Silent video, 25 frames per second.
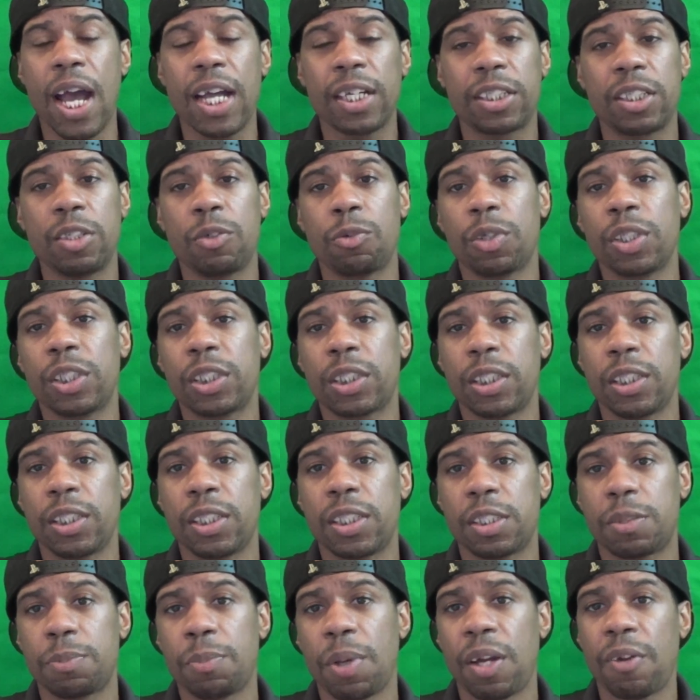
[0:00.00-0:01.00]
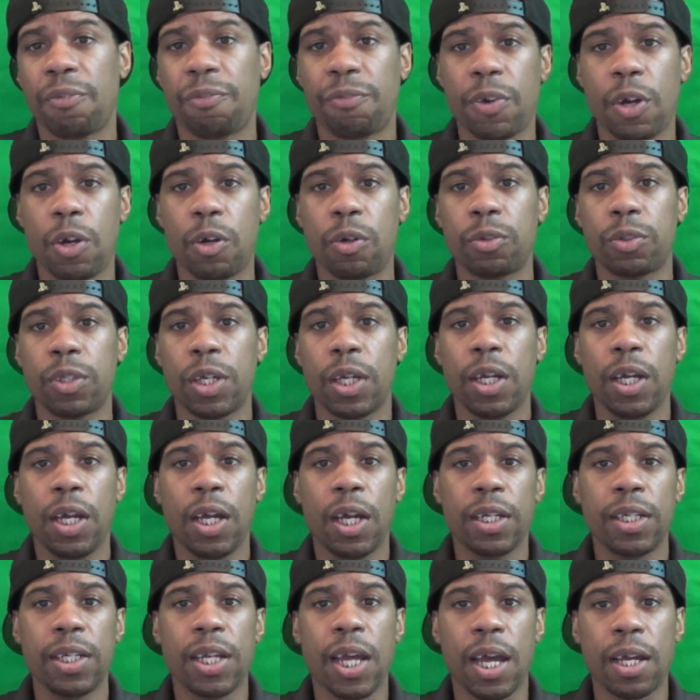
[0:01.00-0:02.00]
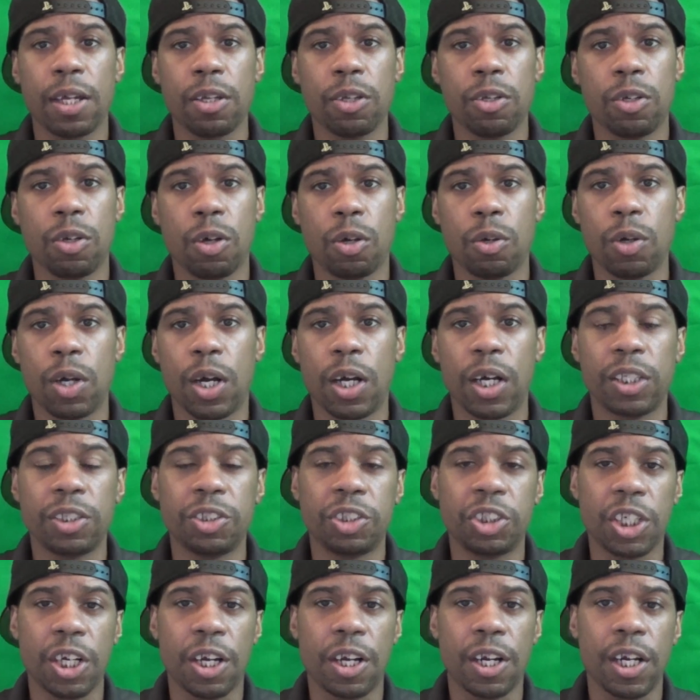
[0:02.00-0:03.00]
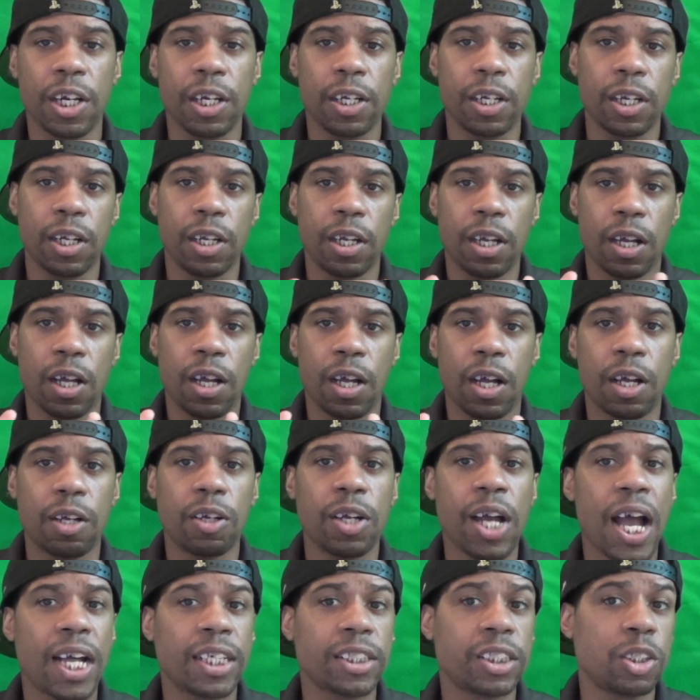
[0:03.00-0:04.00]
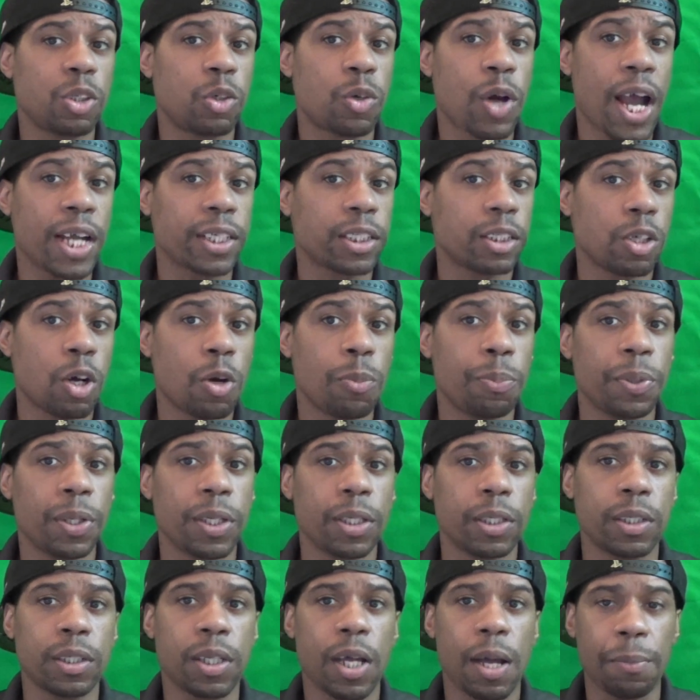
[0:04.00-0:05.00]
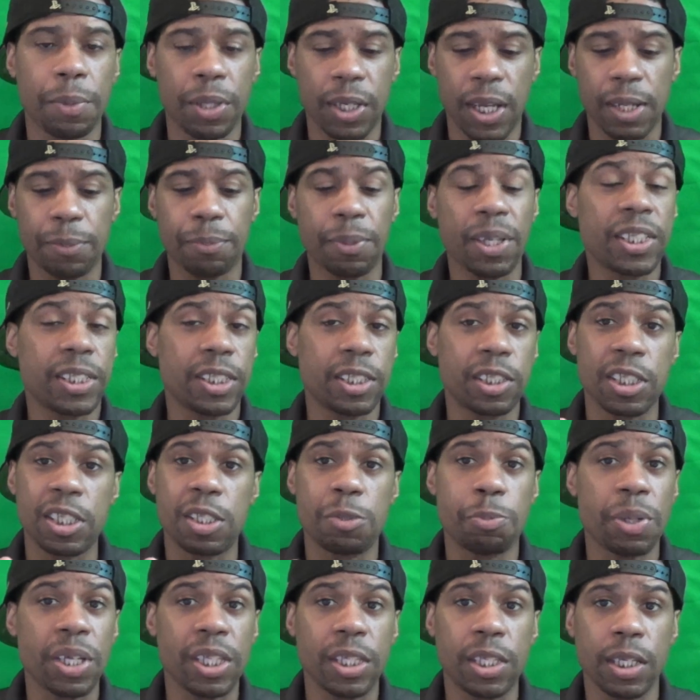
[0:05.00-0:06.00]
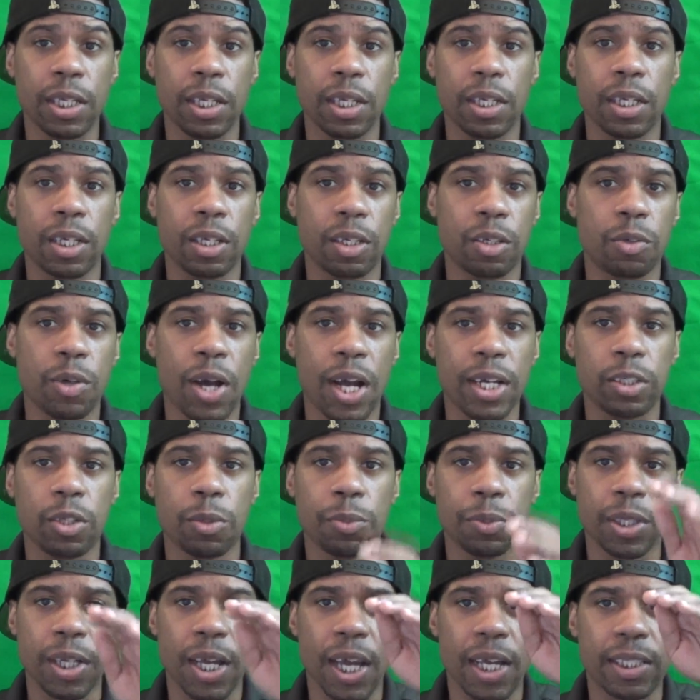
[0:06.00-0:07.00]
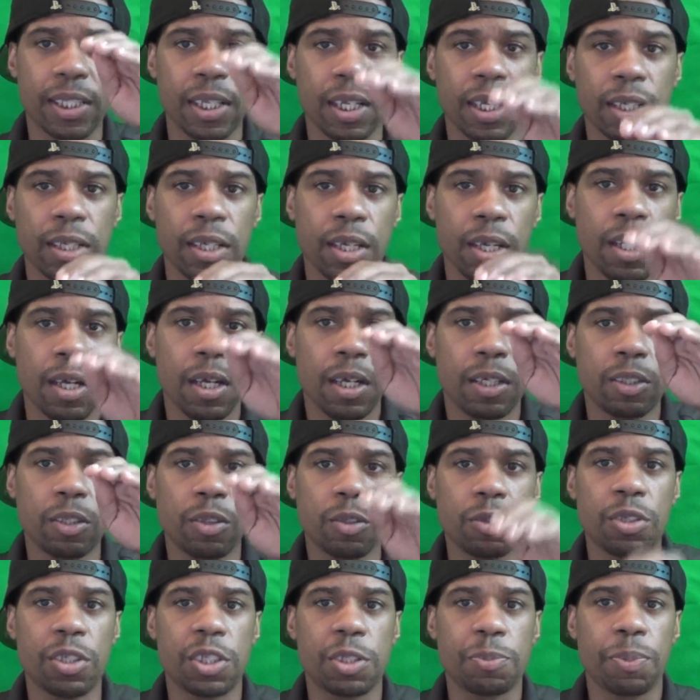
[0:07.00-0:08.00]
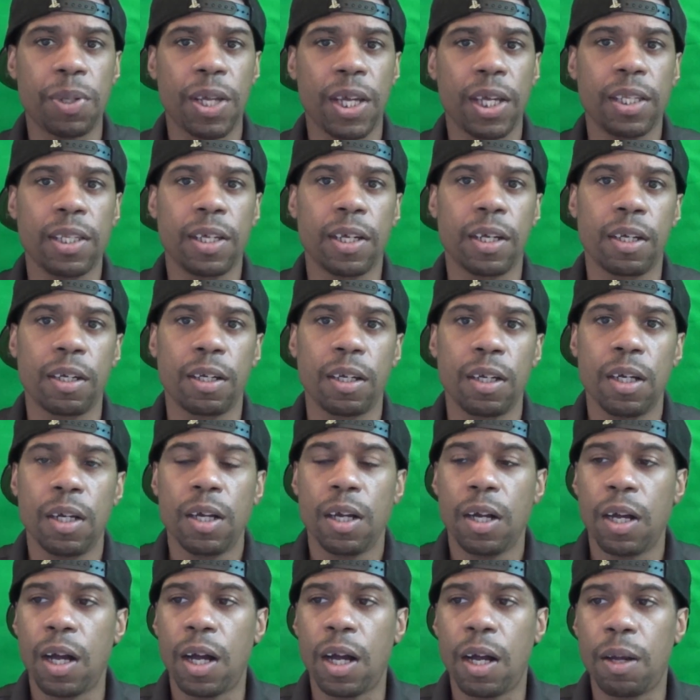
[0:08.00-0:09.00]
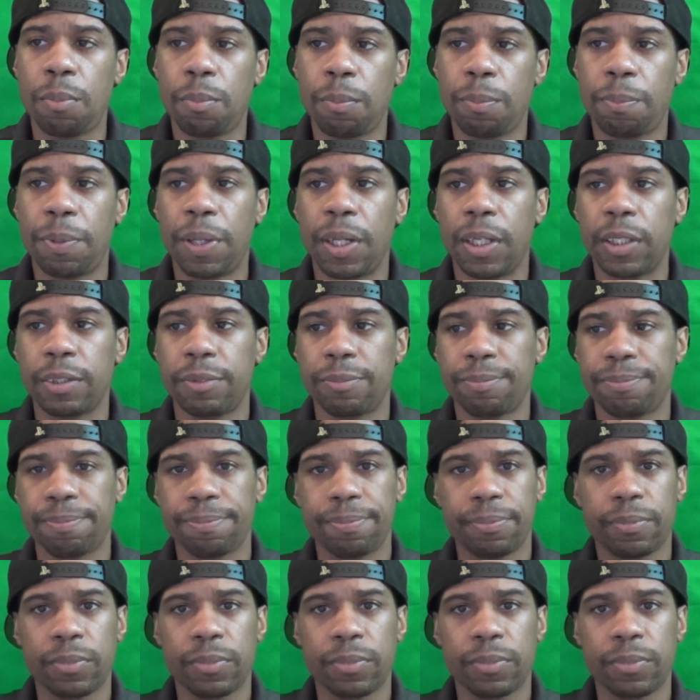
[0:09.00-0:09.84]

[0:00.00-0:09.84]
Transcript: actually recently just made a phone that, Jerry actually cracked it open. I mean, like basically just bent it and then cracked open. It had that little display there. But